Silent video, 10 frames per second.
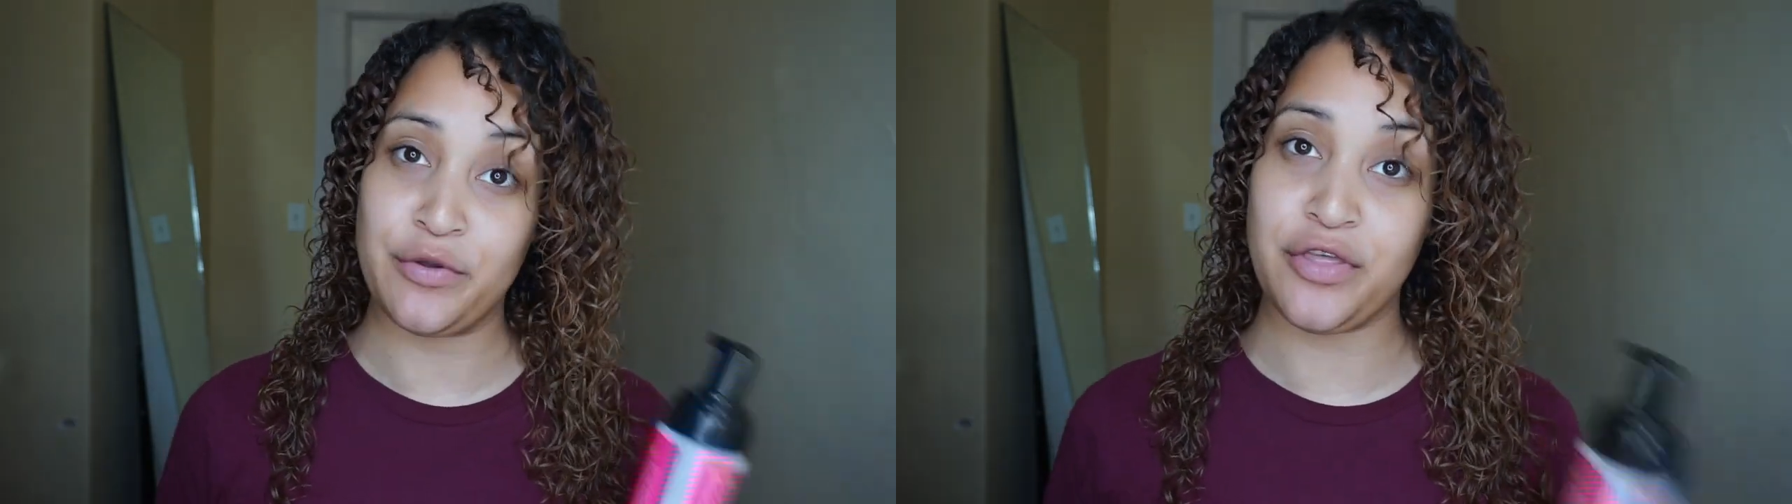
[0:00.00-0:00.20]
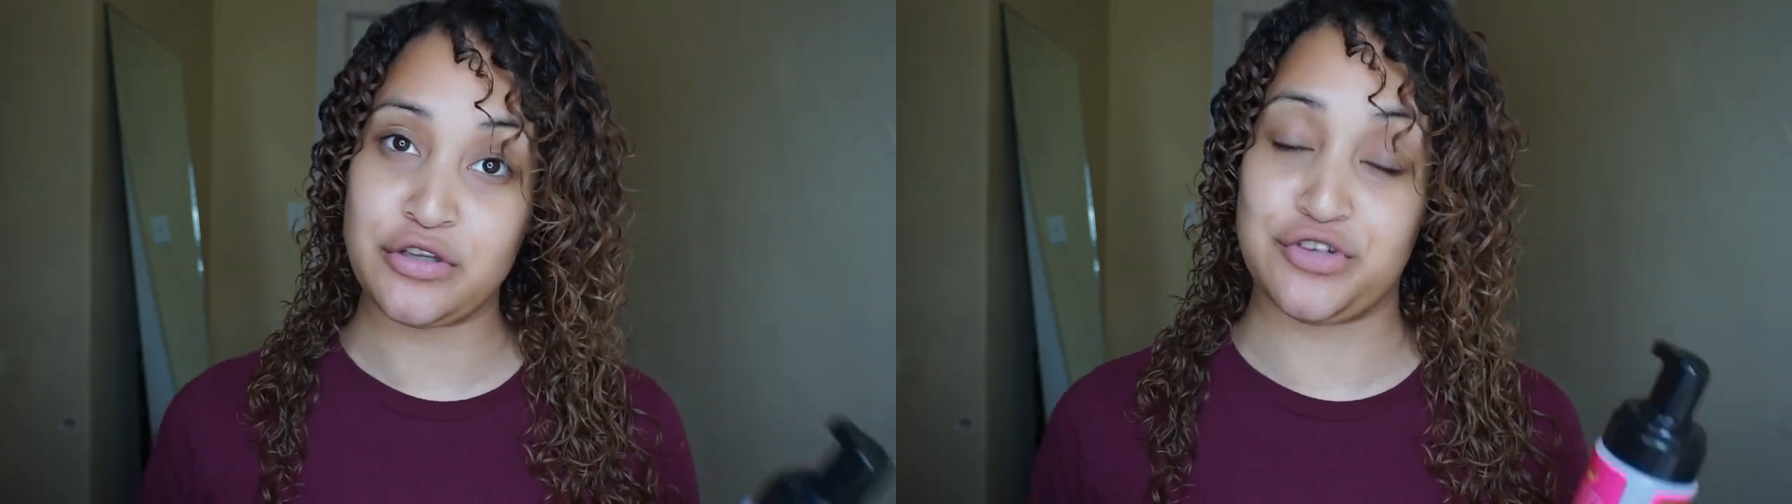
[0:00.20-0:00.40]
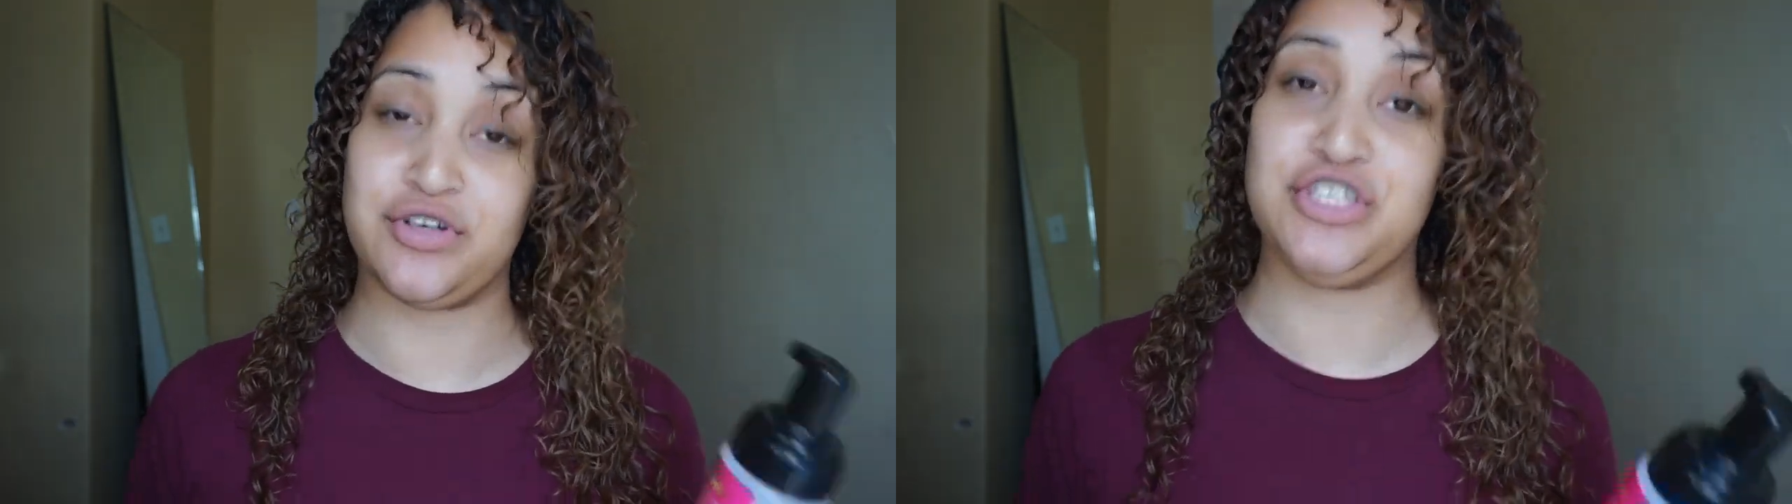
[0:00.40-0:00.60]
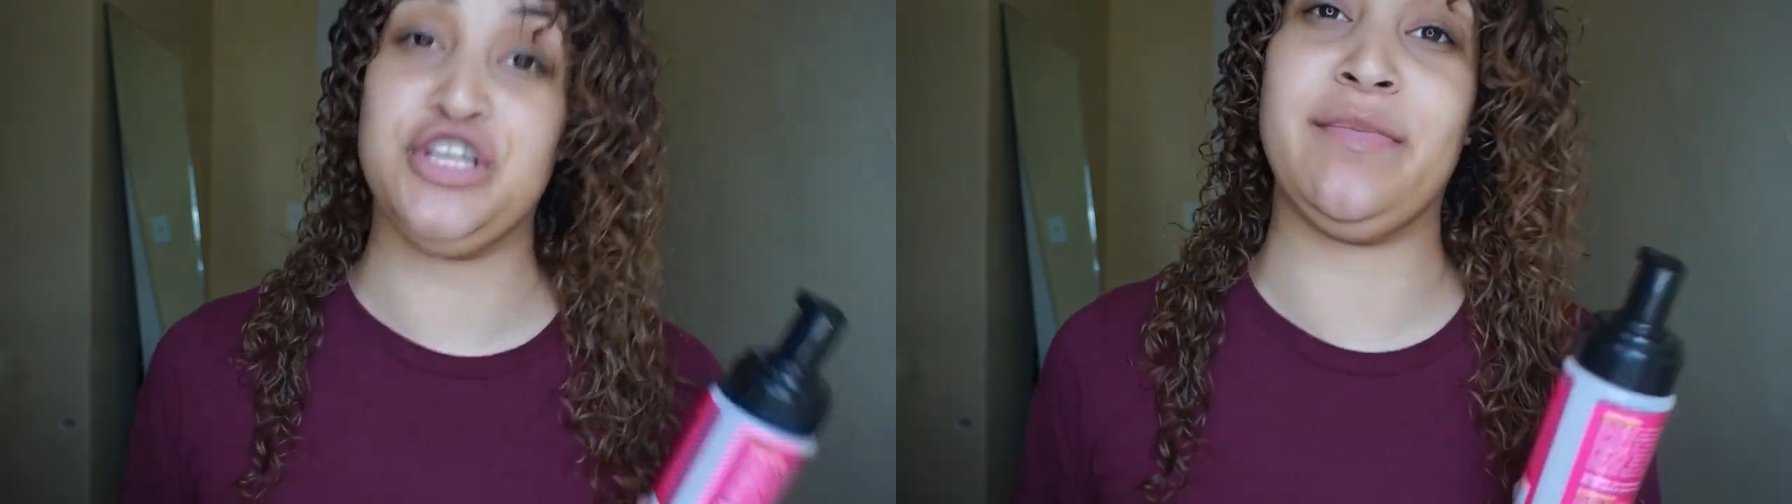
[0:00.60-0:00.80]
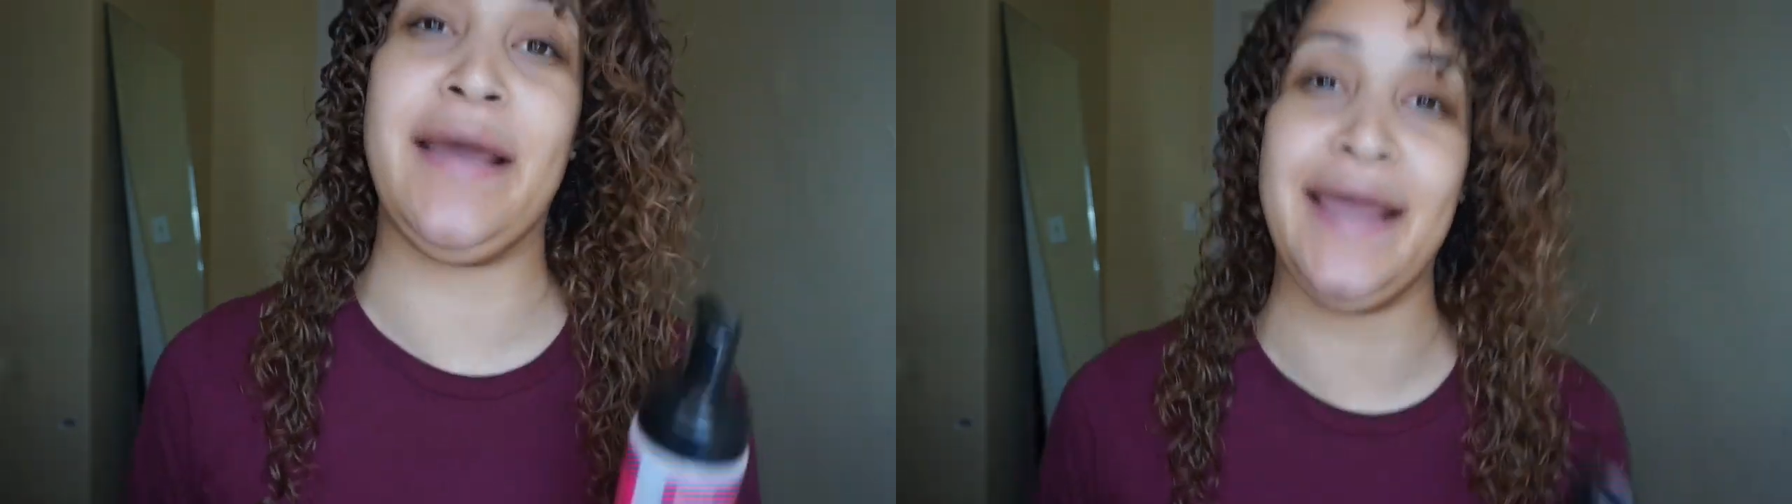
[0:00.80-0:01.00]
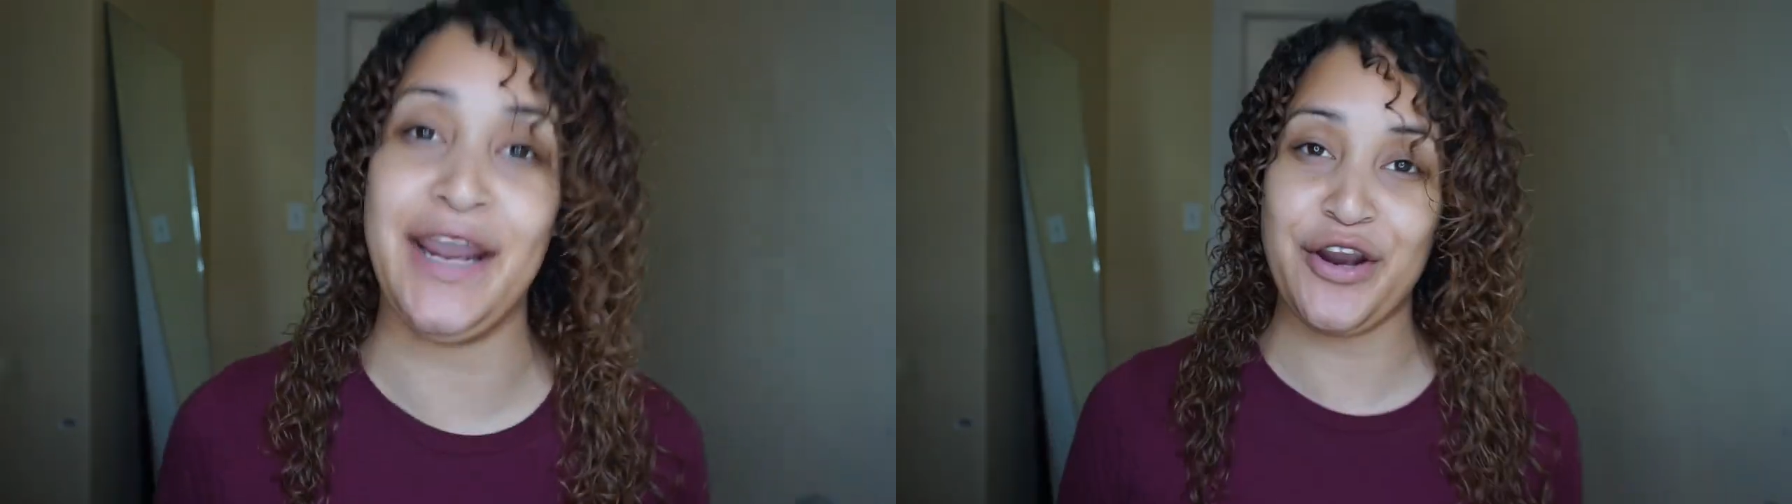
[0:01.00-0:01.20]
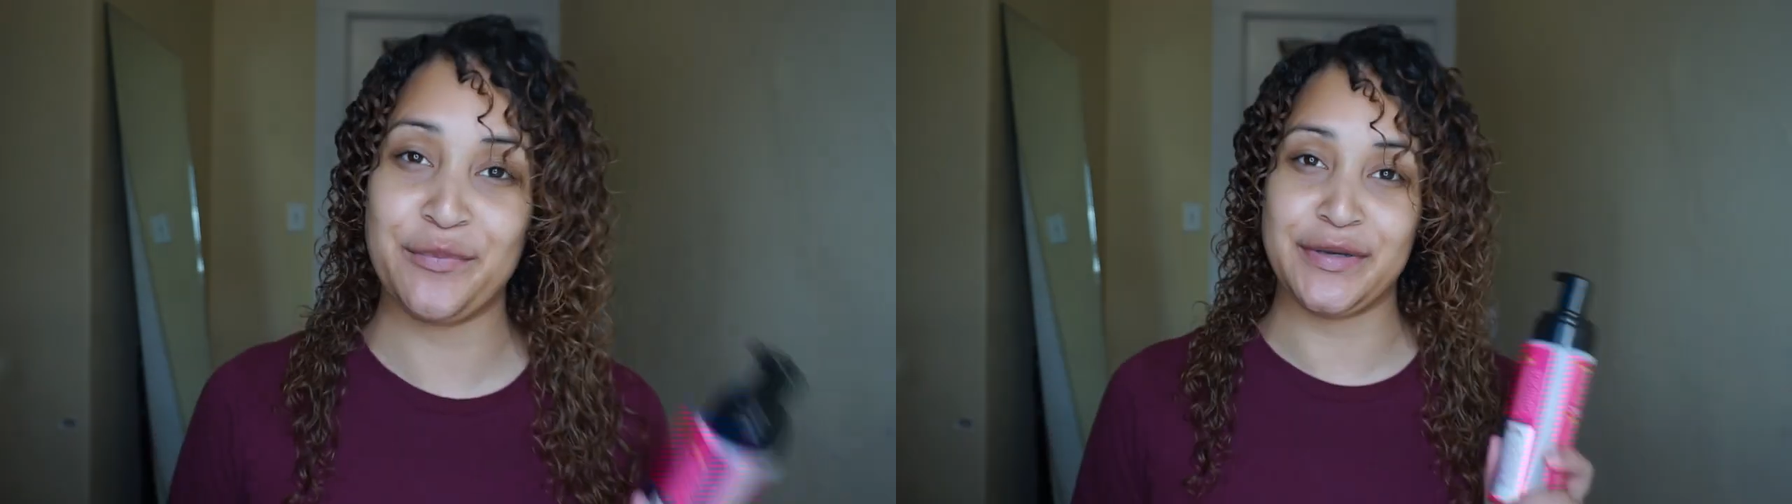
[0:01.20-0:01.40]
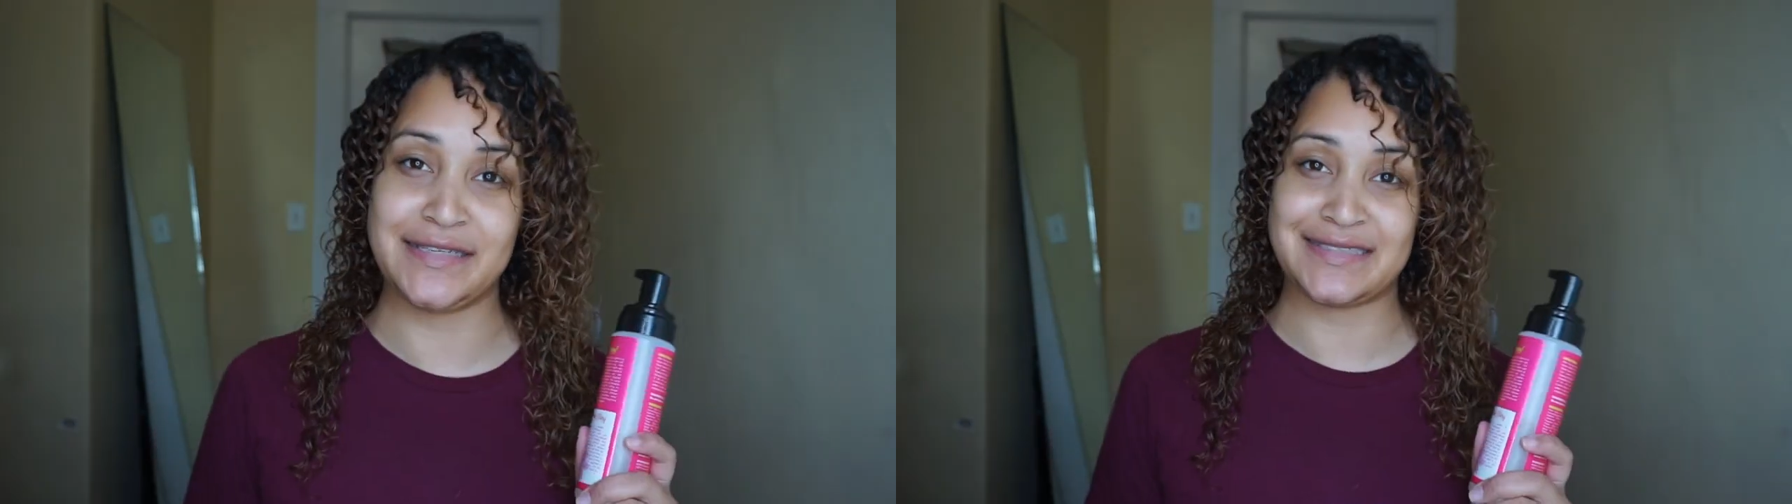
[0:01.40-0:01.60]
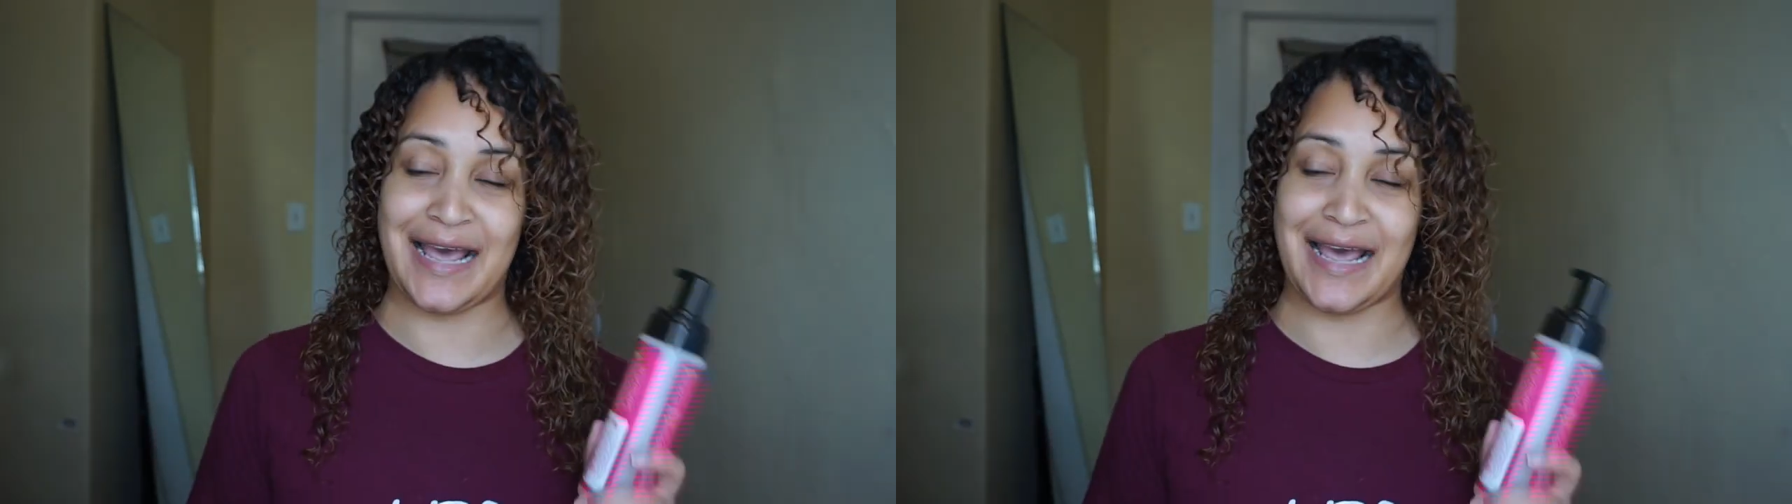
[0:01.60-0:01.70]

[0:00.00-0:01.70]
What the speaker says: without scrunching my hair because